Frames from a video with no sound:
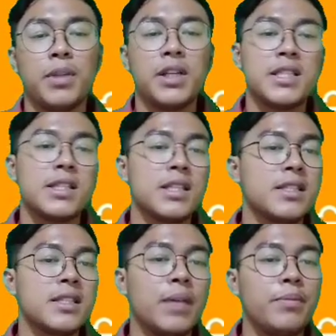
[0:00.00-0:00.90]
plus
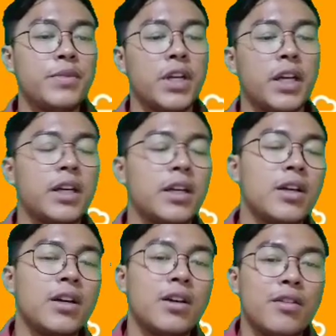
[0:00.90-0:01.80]
subject.
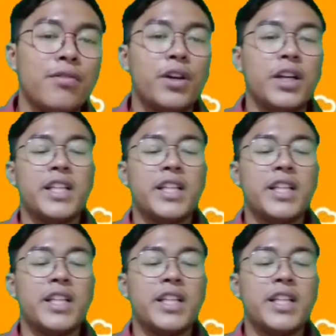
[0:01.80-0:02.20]
For